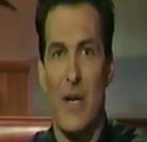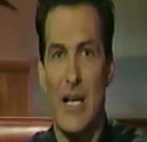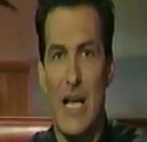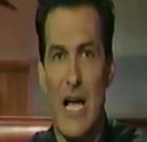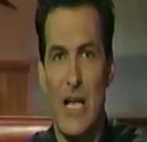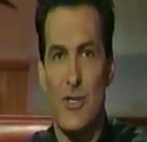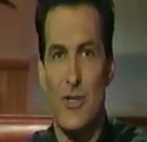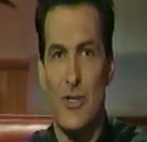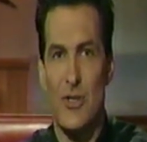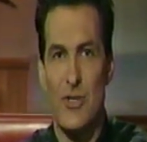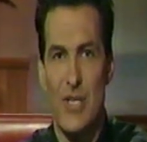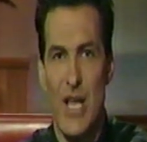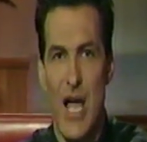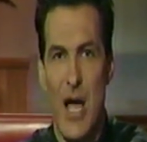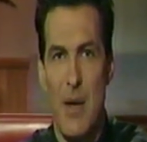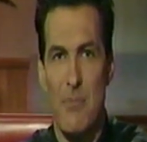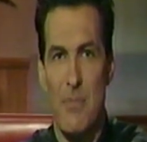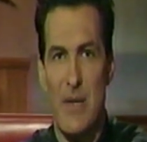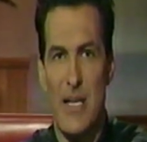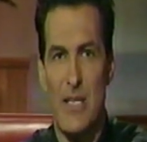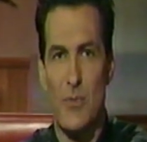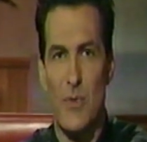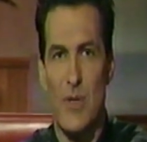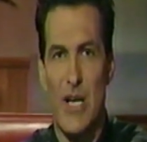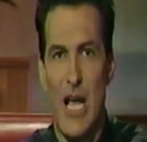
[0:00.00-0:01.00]
We got your
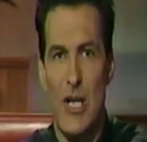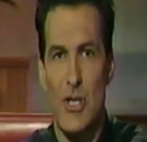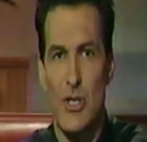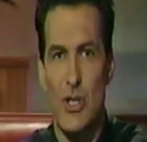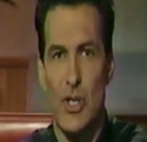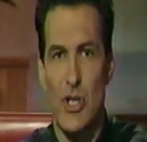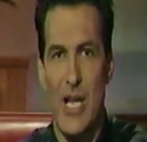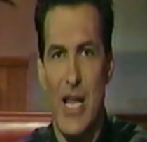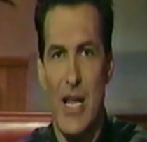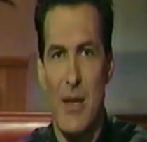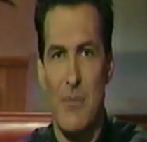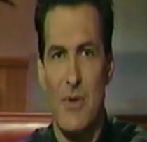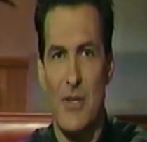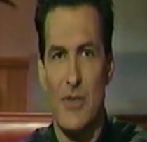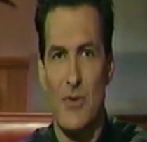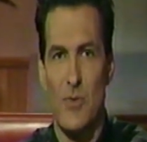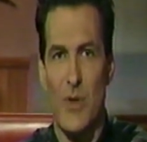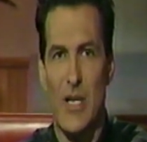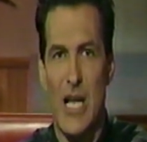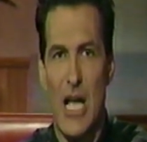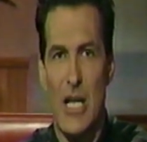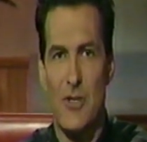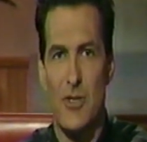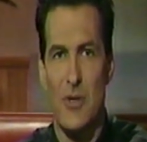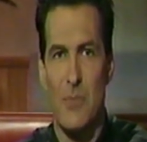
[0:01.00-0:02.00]
zombies, we got your demons,
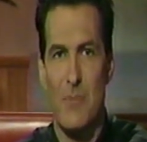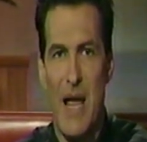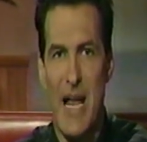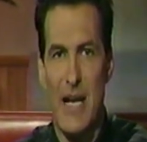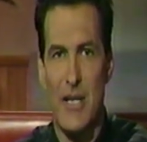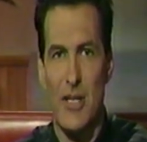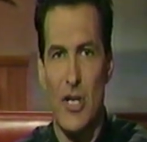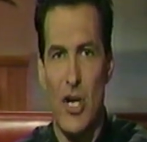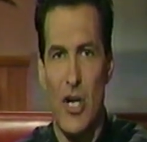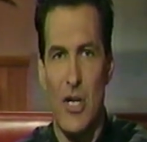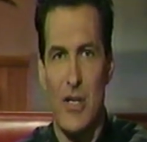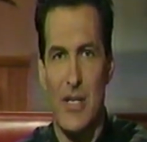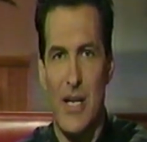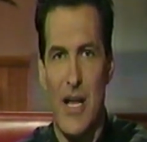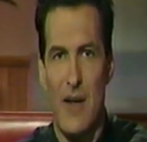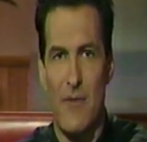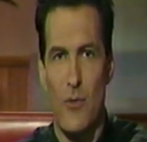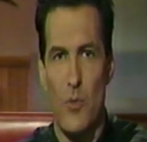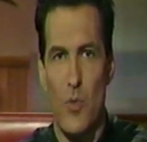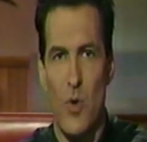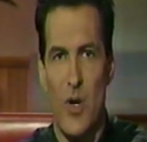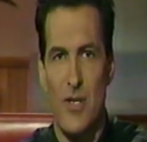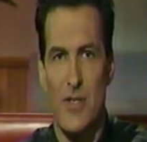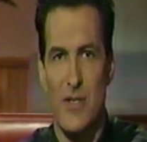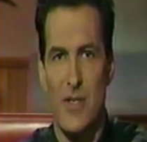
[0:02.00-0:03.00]
we got your backyard
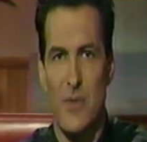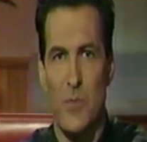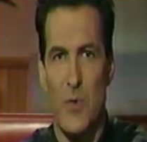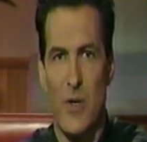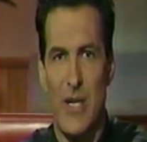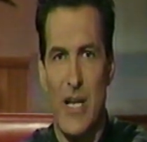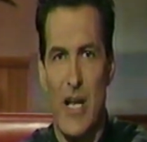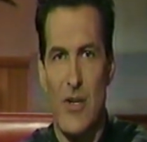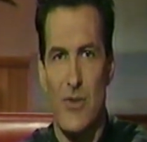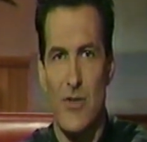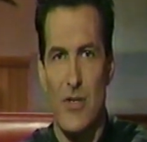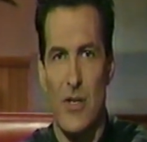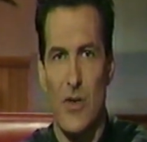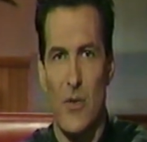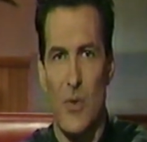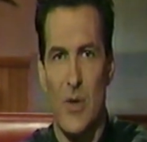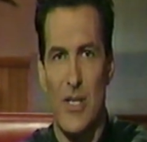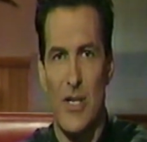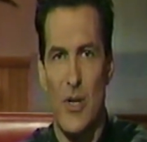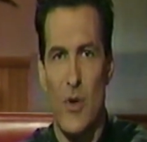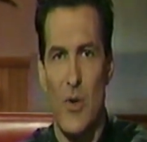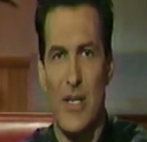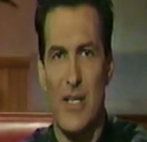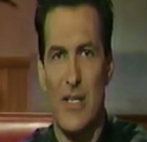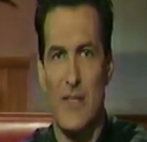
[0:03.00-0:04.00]
devil worship, we got your
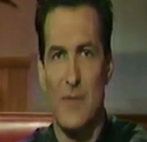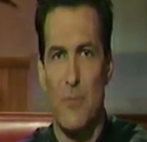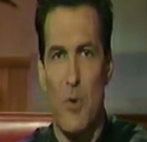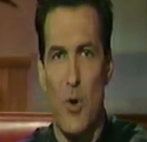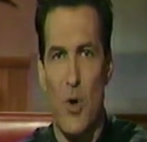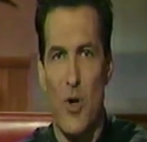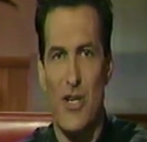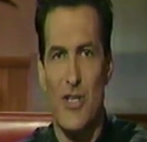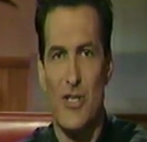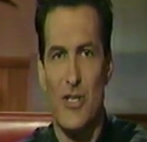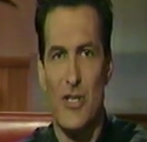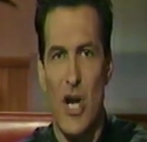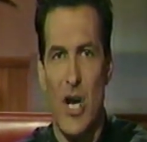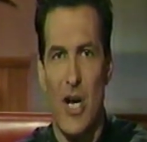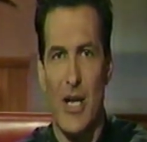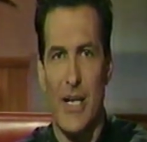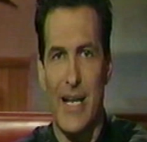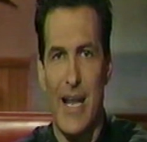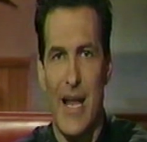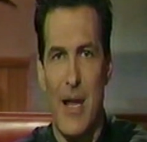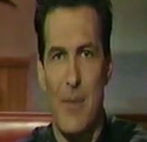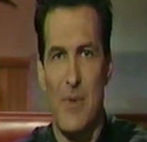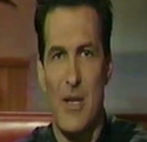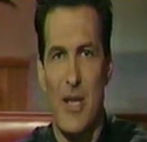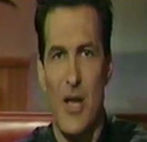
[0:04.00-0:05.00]
gratuitous porn star
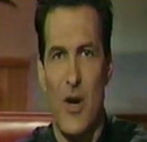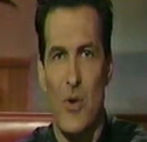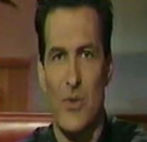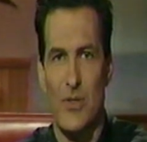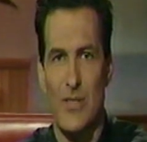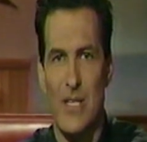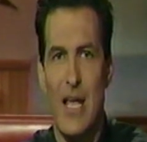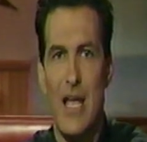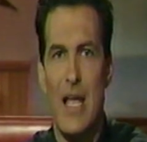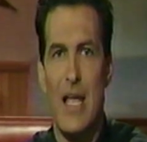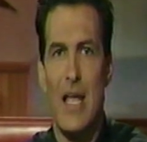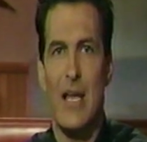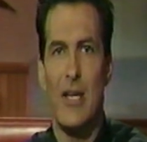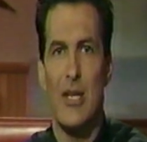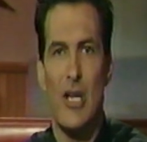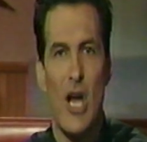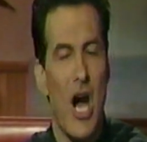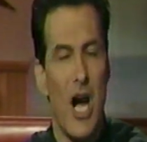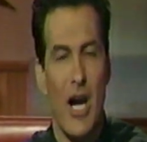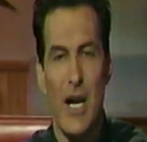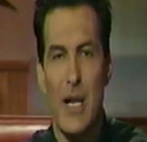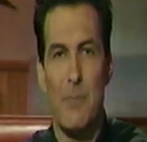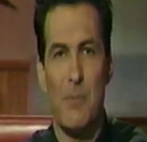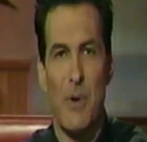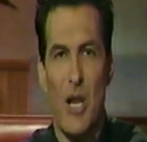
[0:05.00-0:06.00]
cameos. You
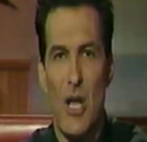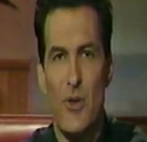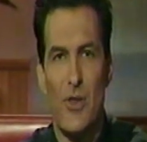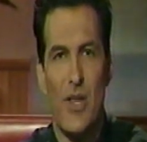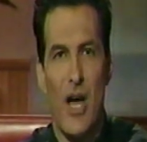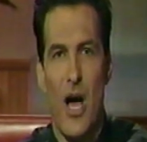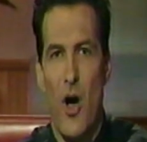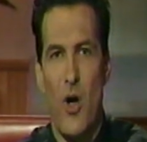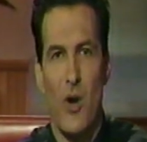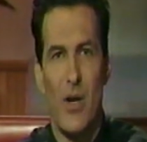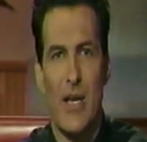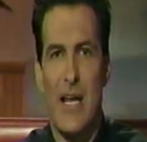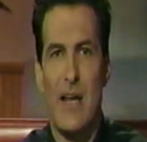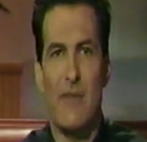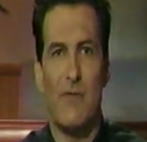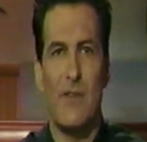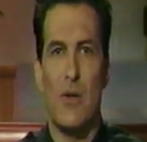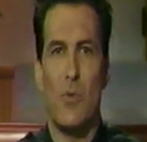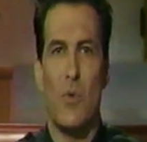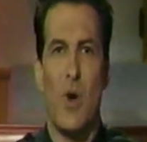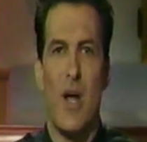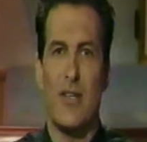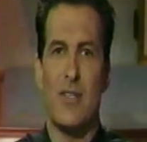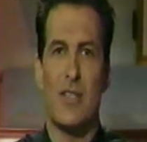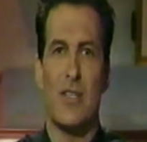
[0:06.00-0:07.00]
already blew the whole
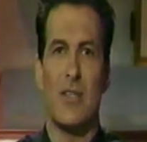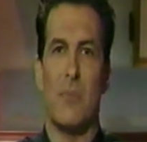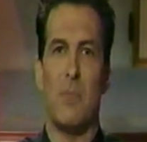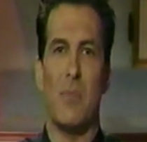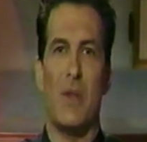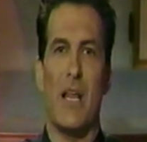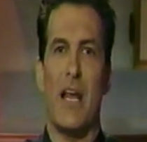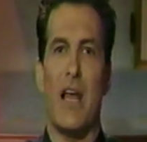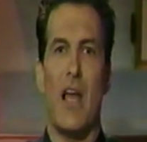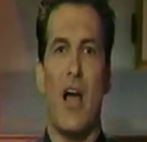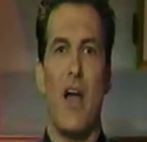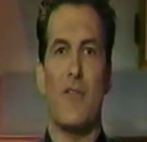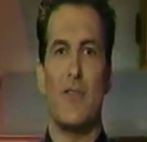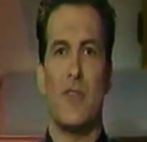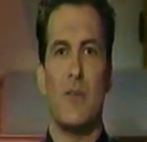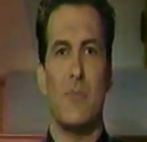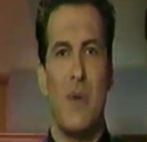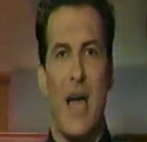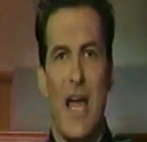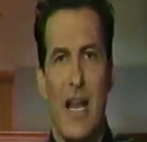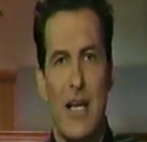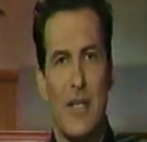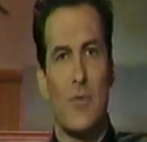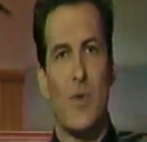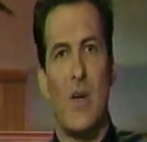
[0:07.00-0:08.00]
evening watching the playoffs. You
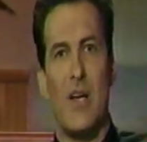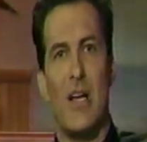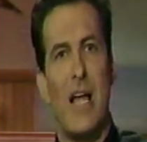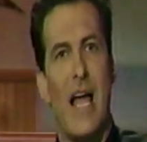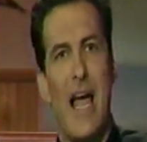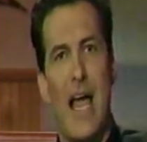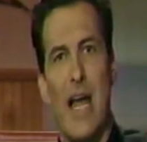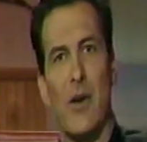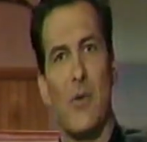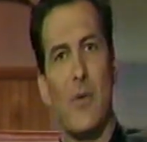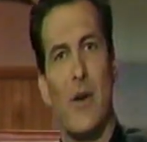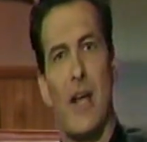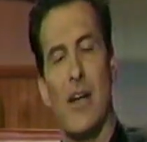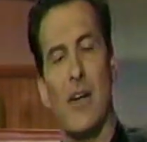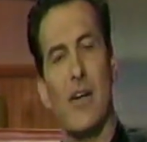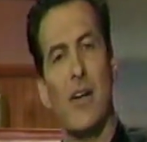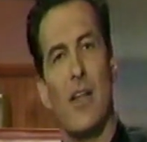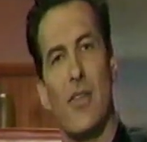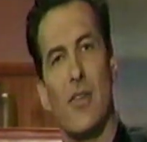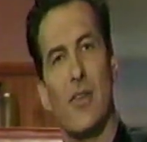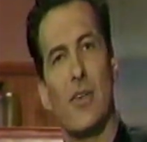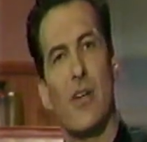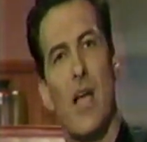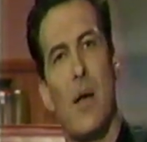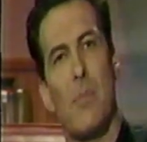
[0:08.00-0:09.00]
might as well hang around
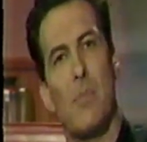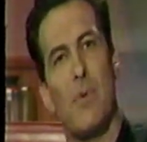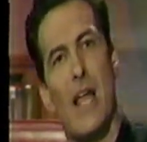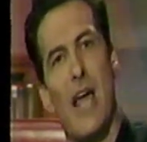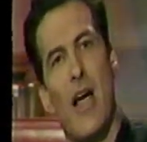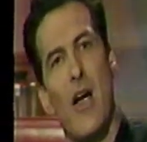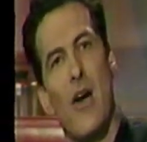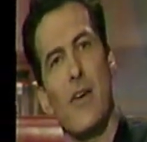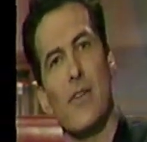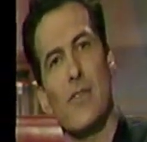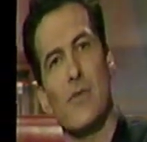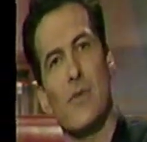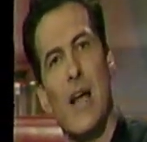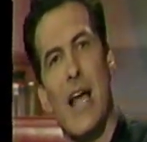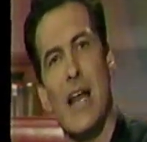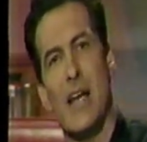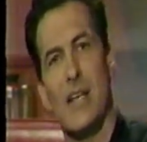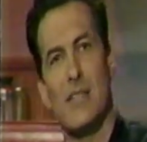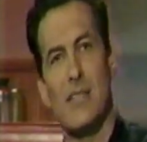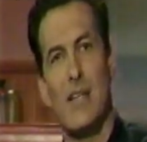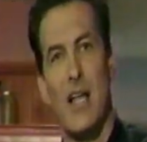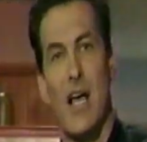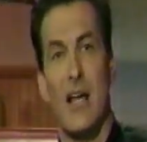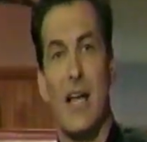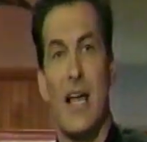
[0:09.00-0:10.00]
another couple hours,
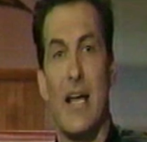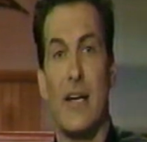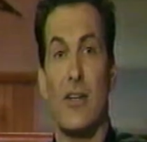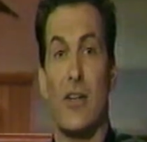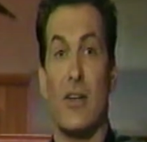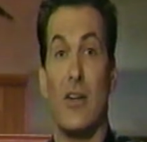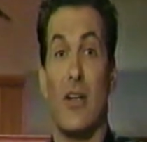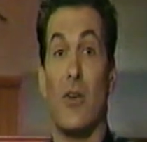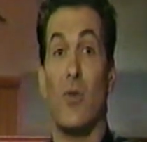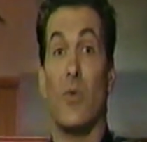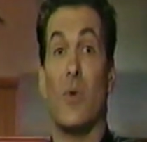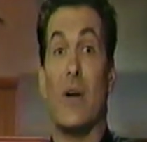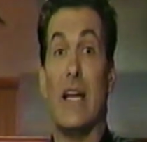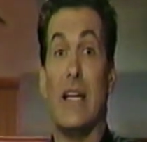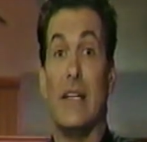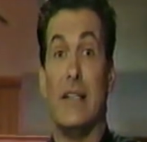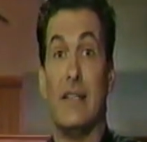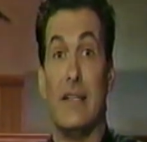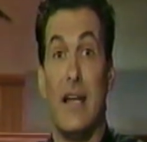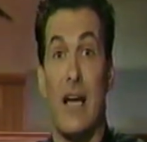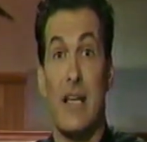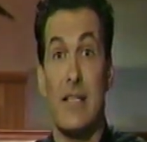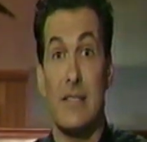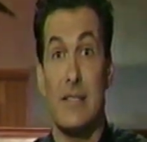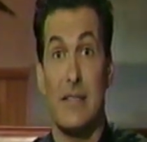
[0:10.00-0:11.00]
right? It's not like you're going to
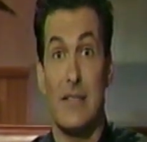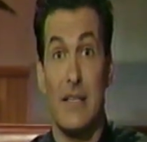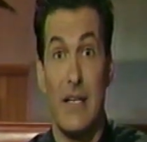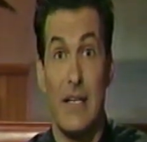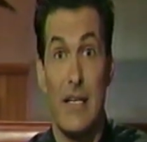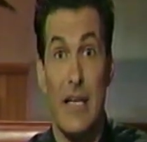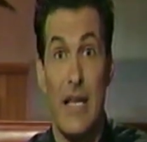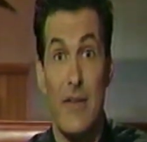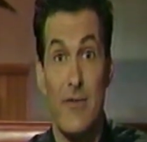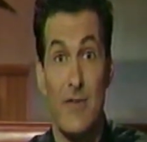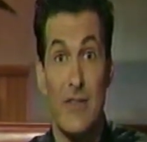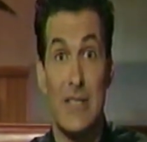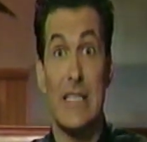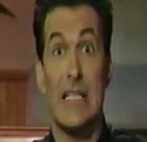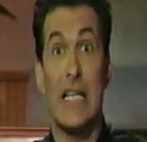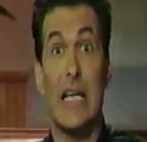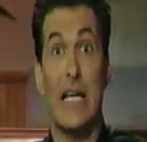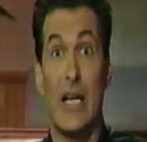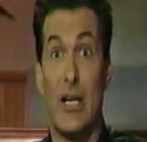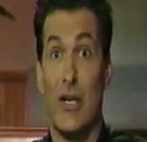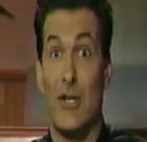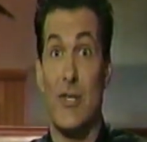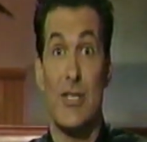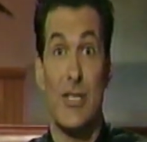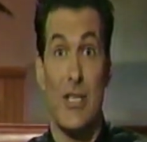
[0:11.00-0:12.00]
read
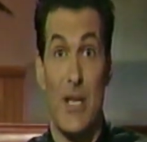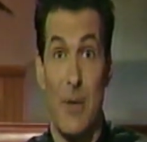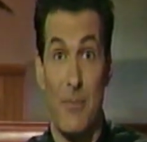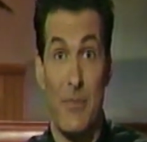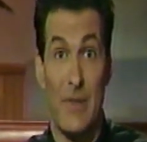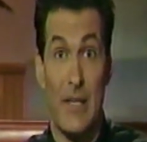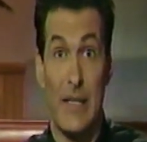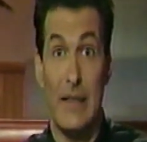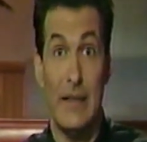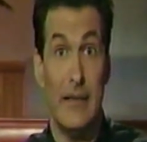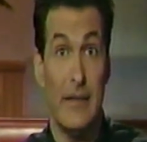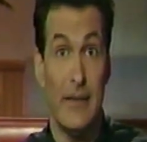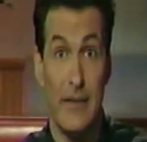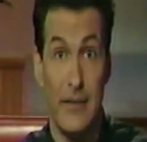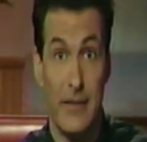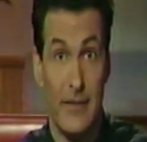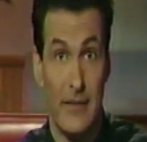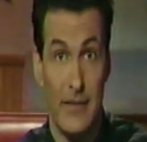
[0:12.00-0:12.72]
Dostoevsky or something.